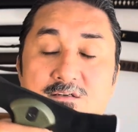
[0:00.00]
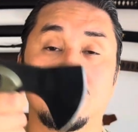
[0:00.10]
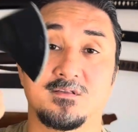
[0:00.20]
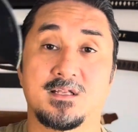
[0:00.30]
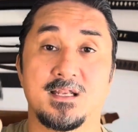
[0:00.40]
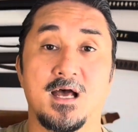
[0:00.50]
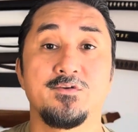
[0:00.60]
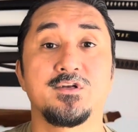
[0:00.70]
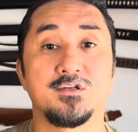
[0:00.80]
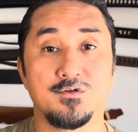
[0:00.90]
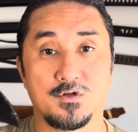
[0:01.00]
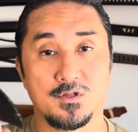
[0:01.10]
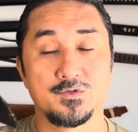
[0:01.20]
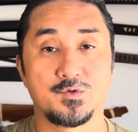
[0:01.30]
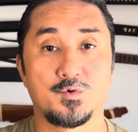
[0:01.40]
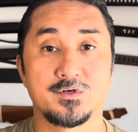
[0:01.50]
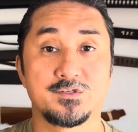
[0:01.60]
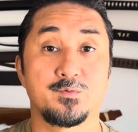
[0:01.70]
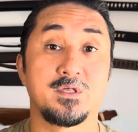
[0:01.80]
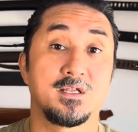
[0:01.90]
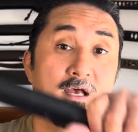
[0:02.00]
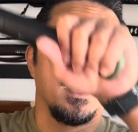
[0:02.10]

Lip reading: so that now you can do close quarters with it,